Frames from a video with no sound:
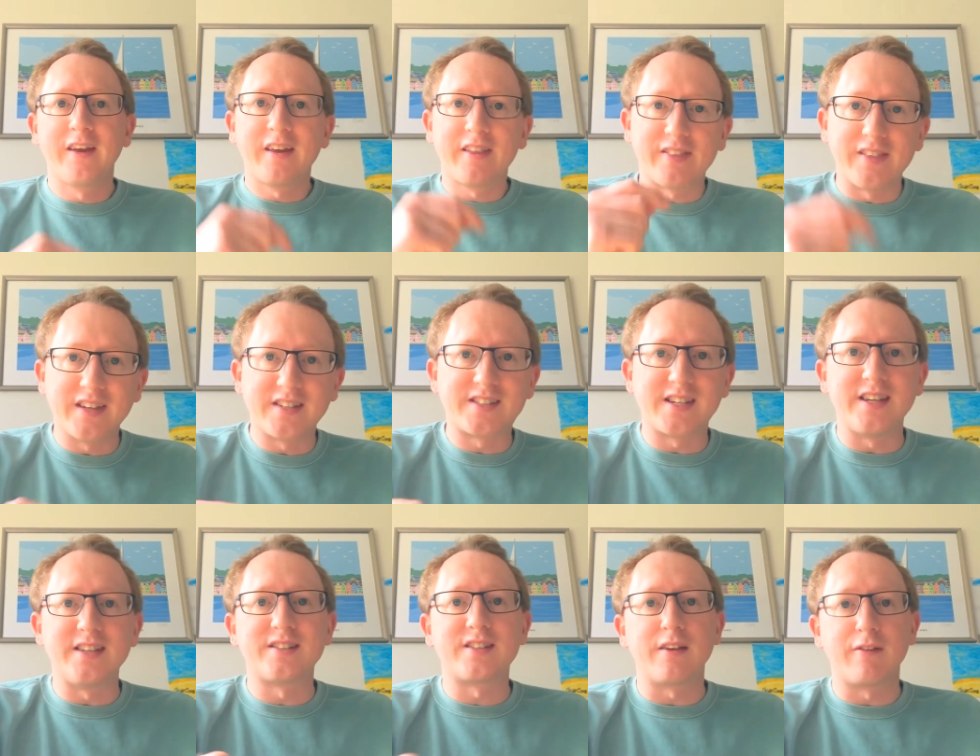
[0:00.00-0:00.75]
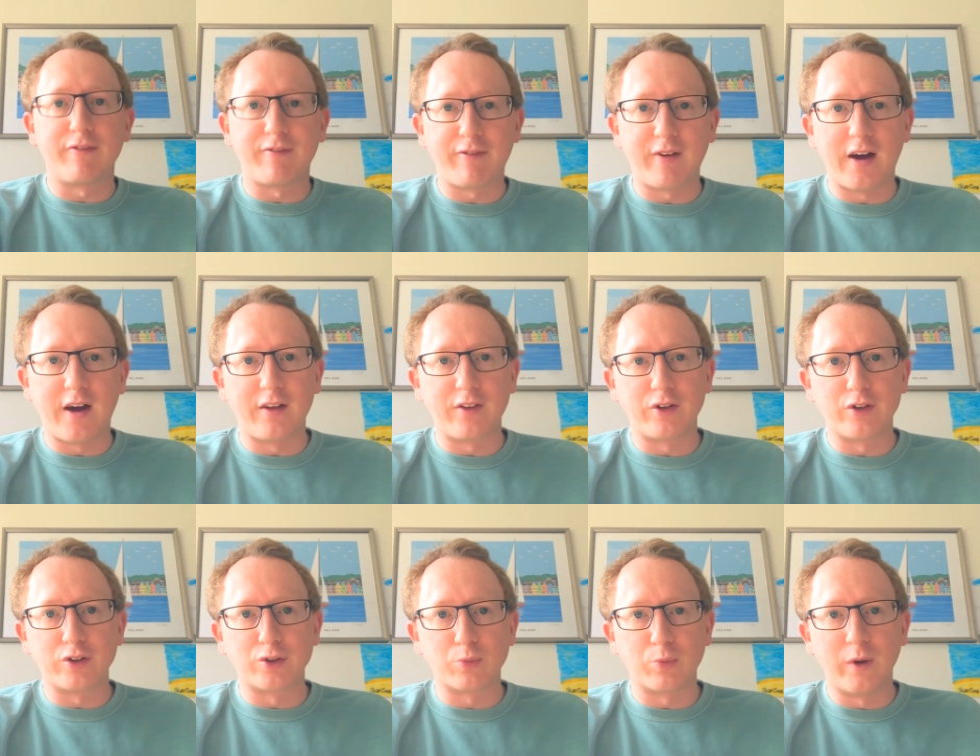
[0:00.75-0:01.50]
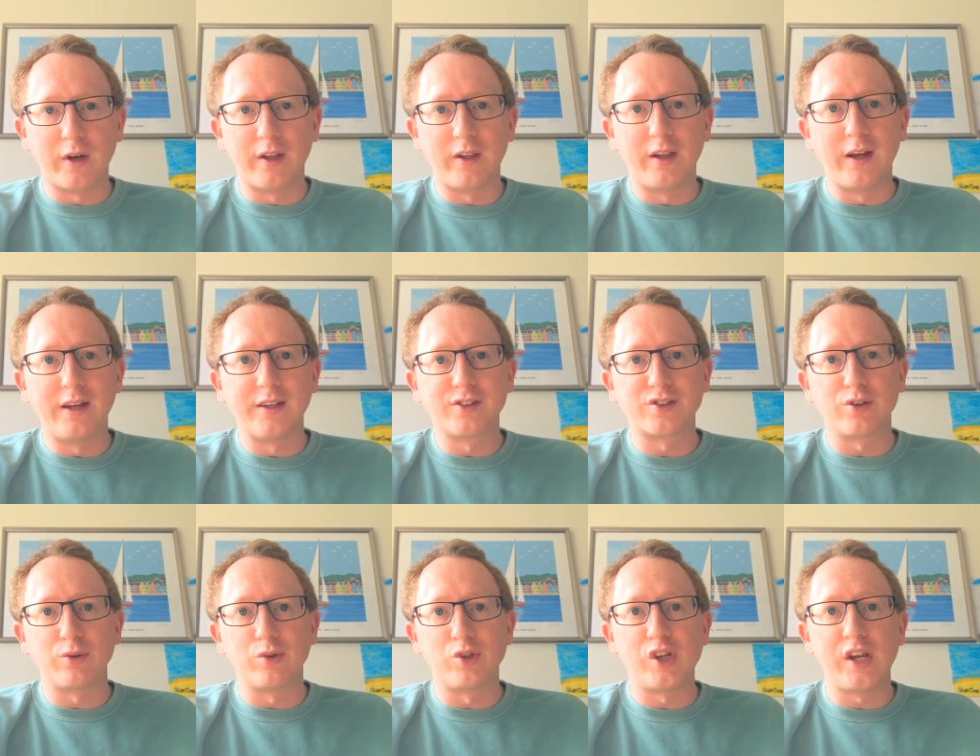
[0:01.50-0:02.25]
This is the Father's will. And
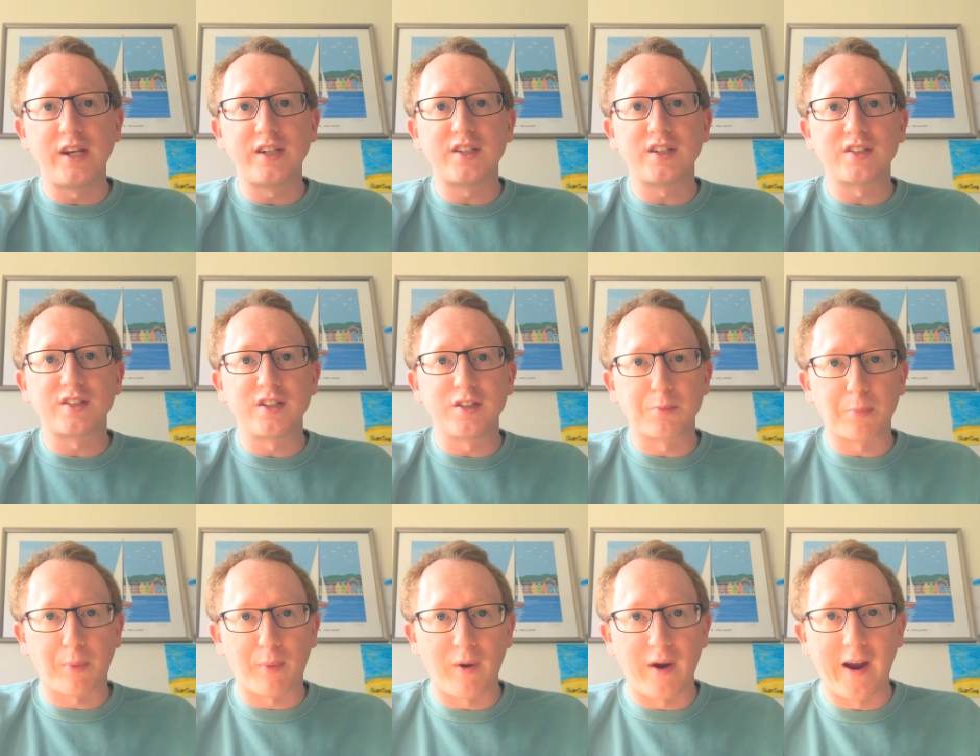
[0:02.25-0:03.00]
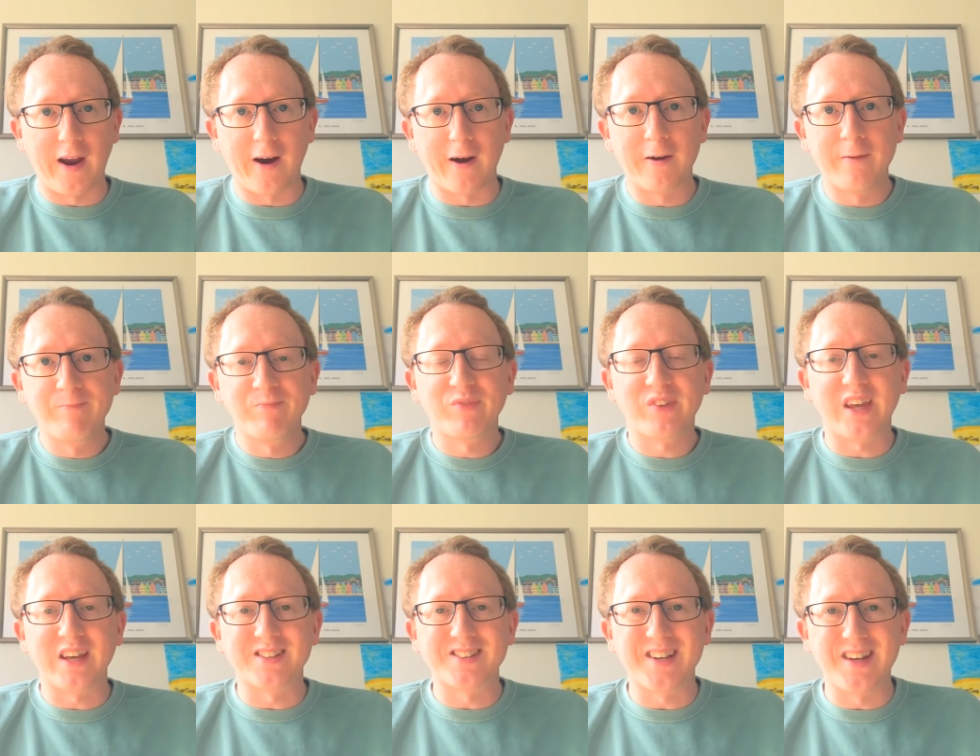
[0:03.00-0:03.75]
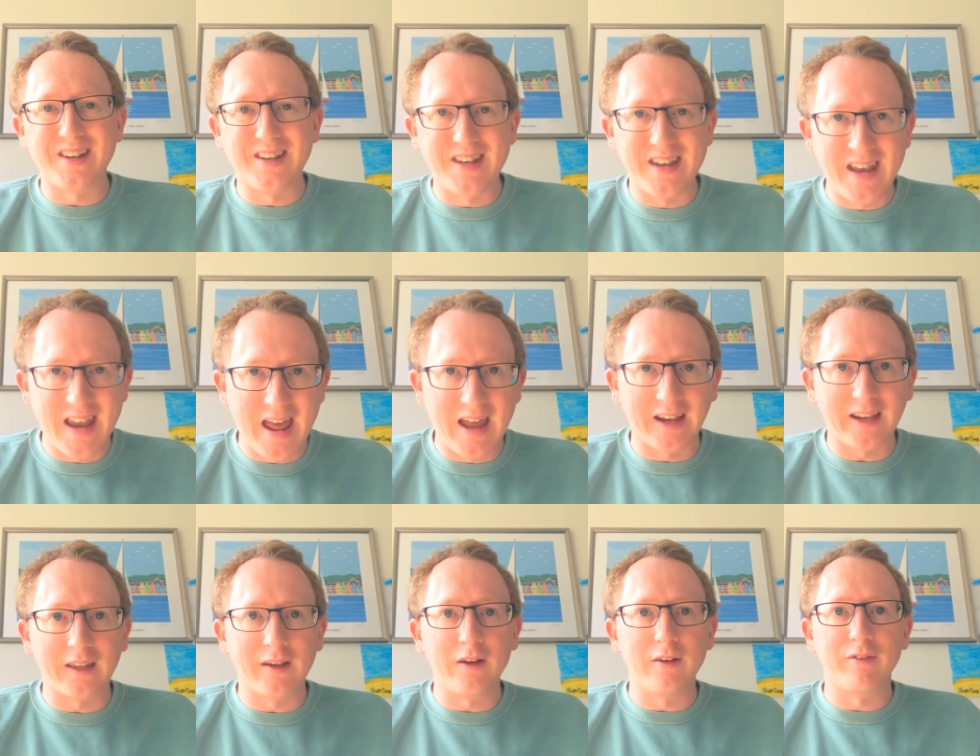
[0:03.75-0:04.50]
so Jesus' prayer gets a
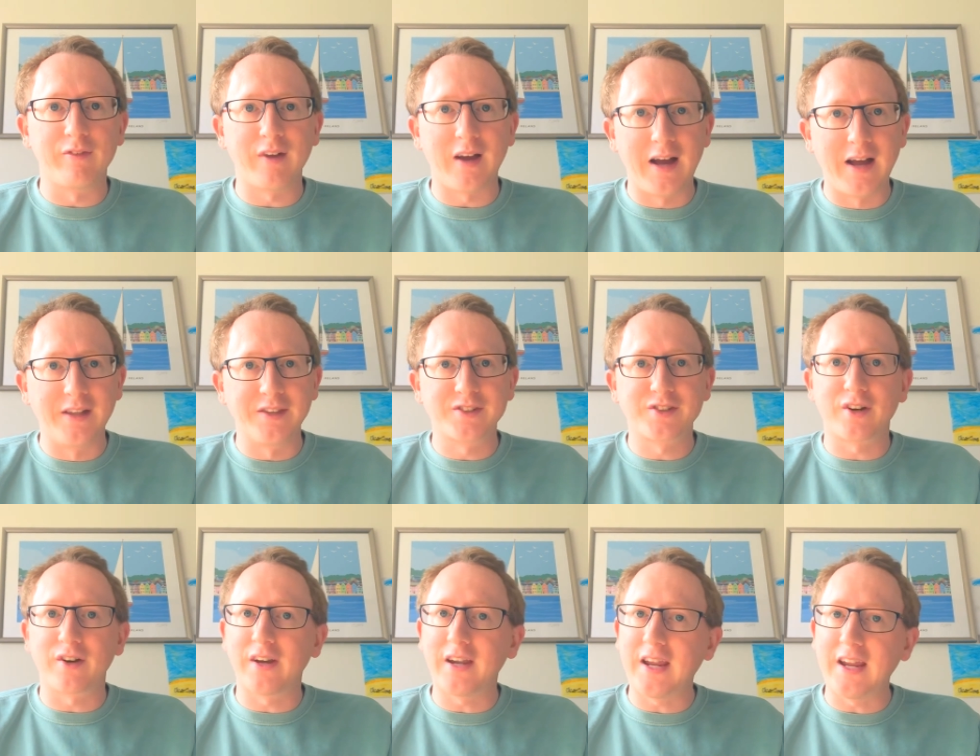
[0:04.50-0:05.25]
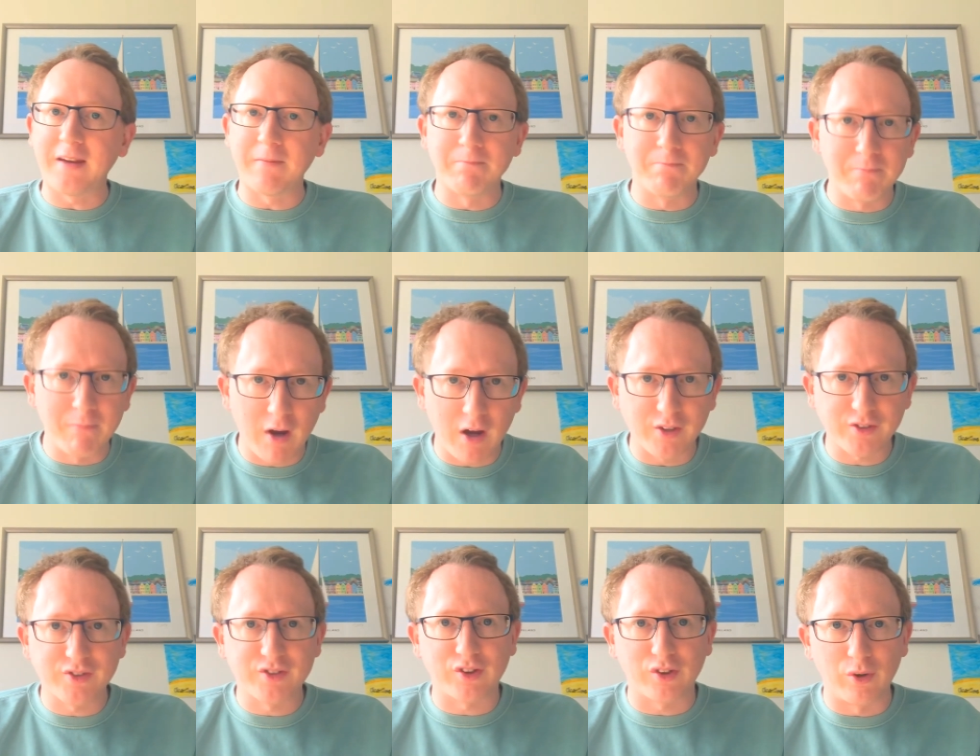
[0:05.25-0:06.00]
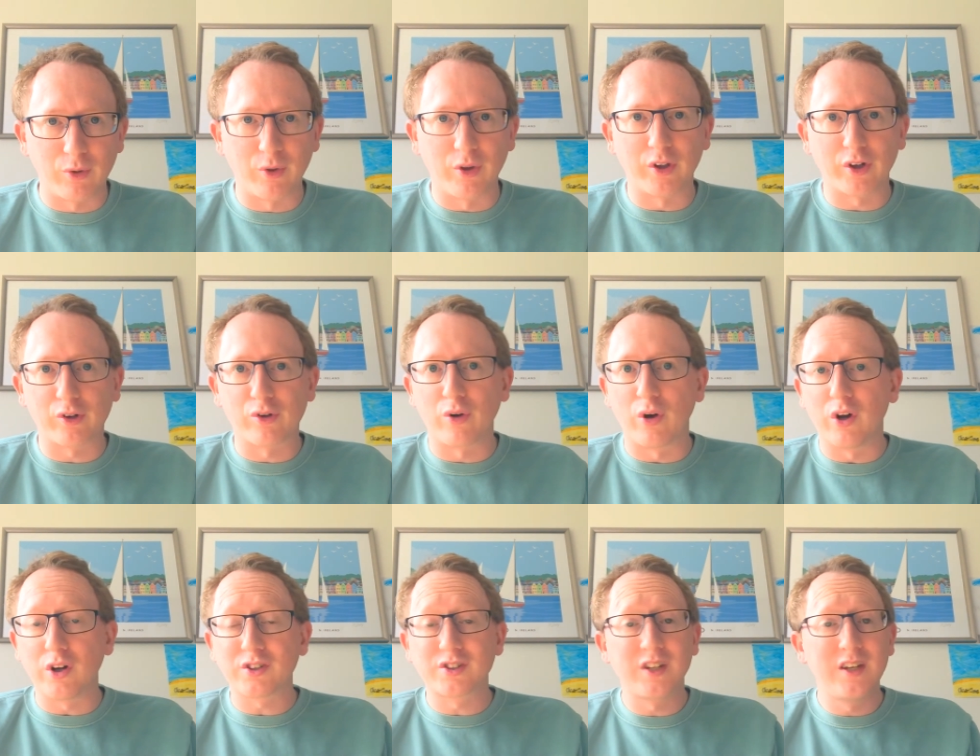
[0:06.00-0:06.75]
negative answer. He must go to the
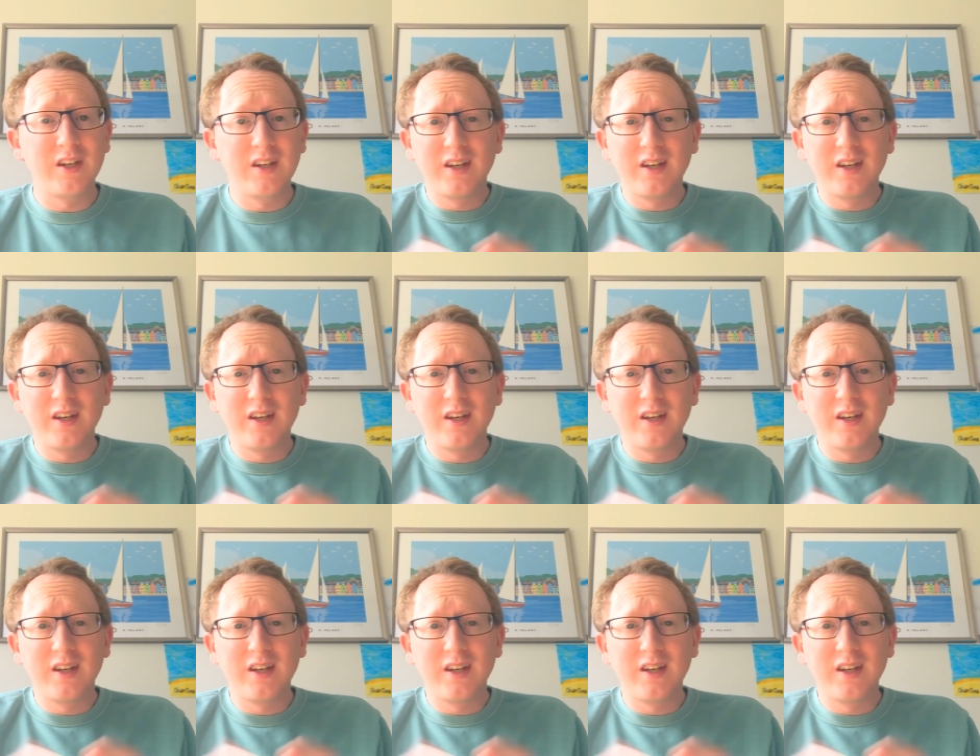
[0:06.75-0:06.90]
cross.